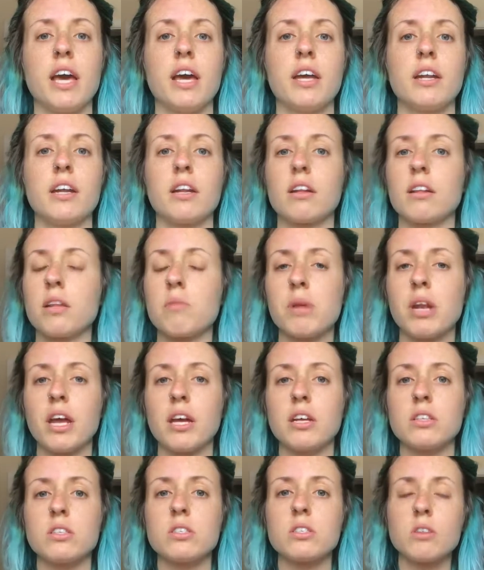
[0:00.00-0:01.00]
it. It
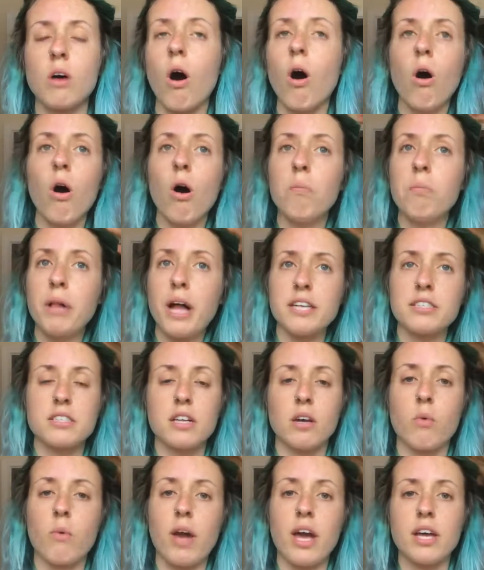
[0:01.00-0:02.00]
eliminates all
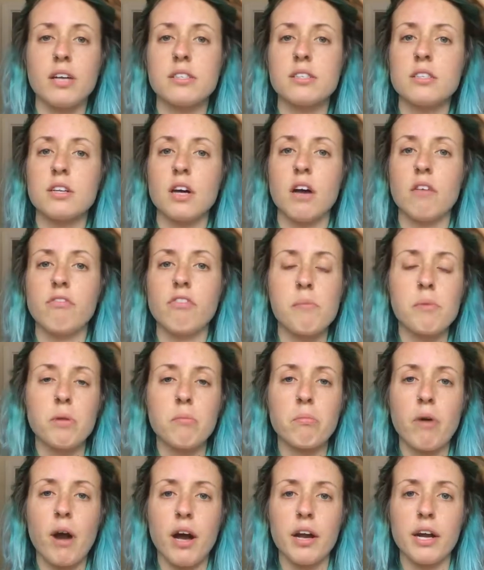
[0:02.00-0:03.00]
plastic waste of
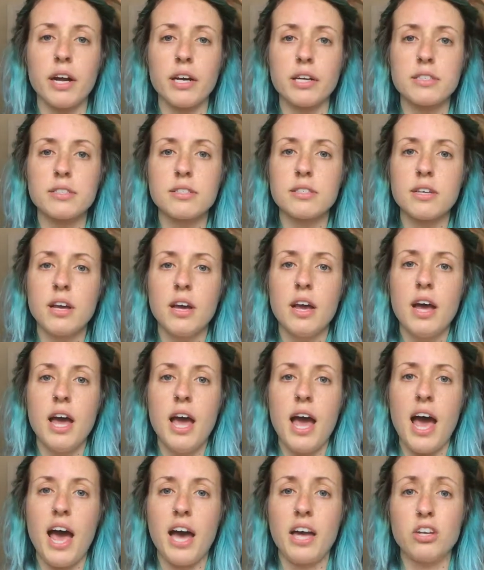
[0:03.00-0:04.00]
feminine products,
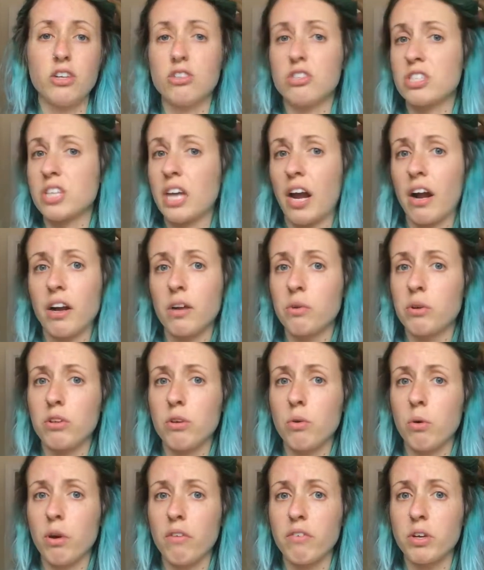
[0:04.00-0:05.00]
and you just carry it with
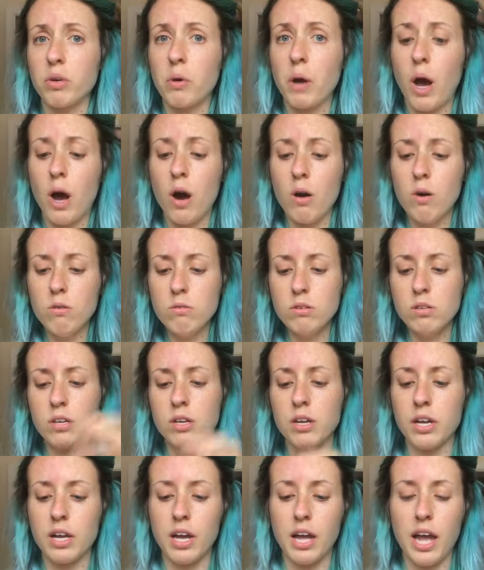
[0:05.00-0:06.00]
you wherever you go,
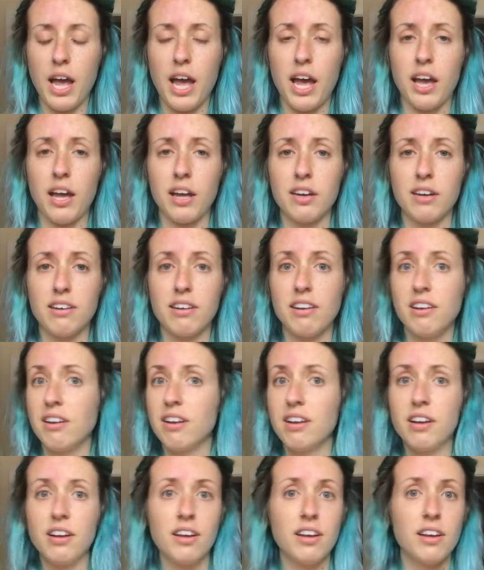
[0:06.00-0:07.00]
and
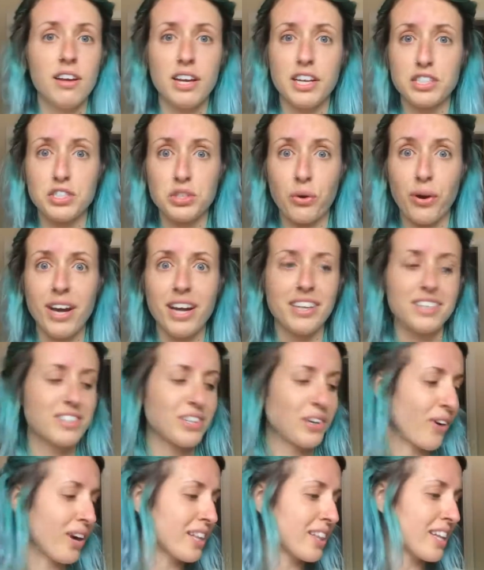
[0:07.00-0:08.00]
it's great. It's
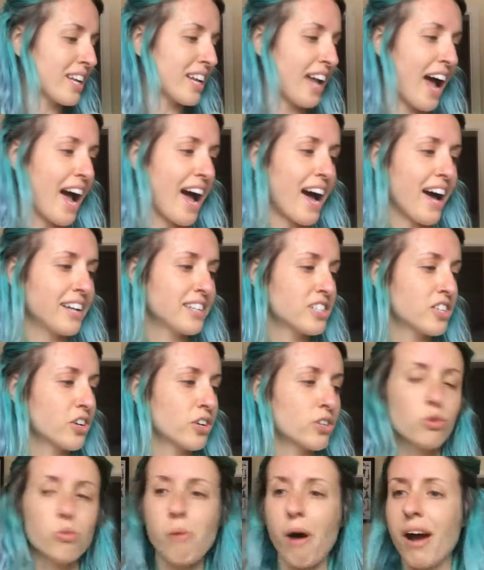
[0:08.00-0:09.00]
a great thing to add to
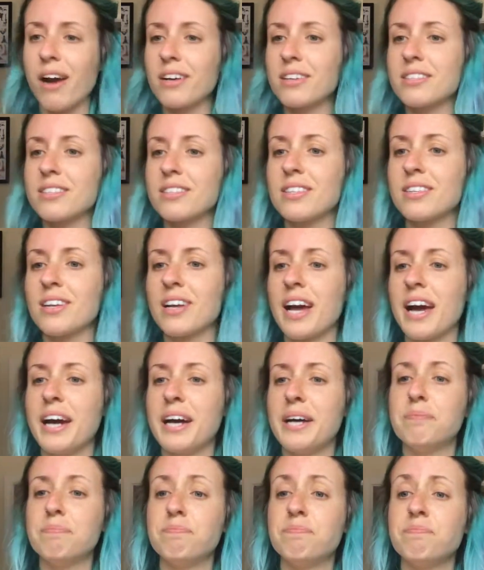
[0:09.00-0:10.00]
your toolbox.
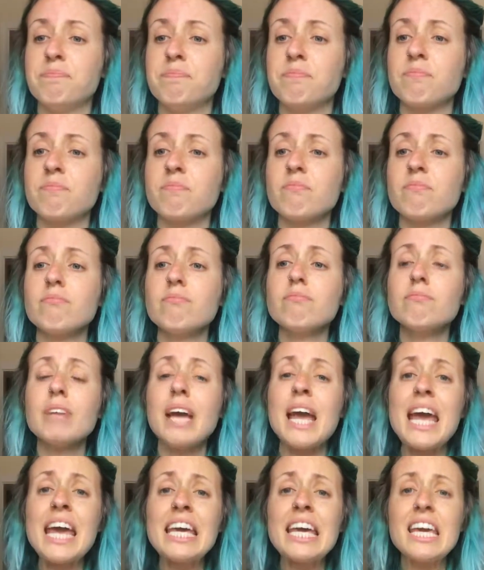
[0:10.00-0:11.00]

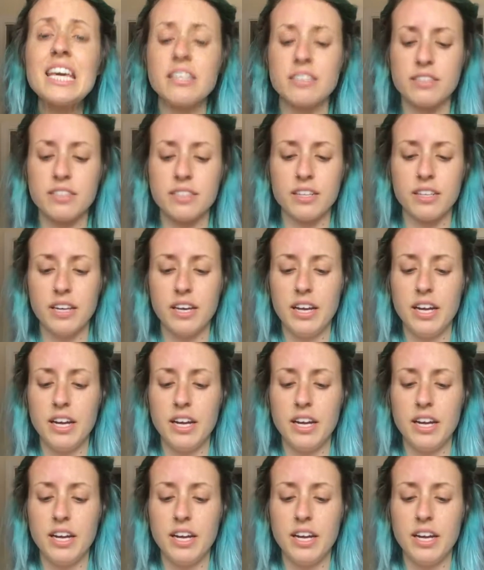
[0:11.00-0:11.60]
Hankies.